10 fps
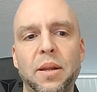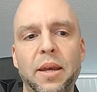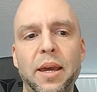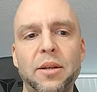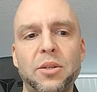
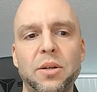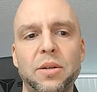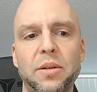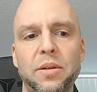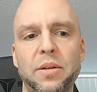click enter.
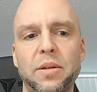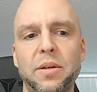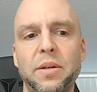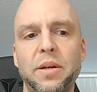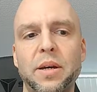
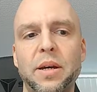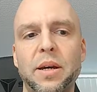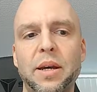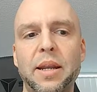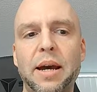
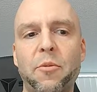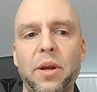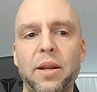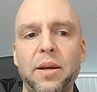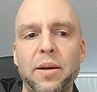Now we're
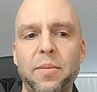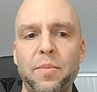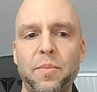going to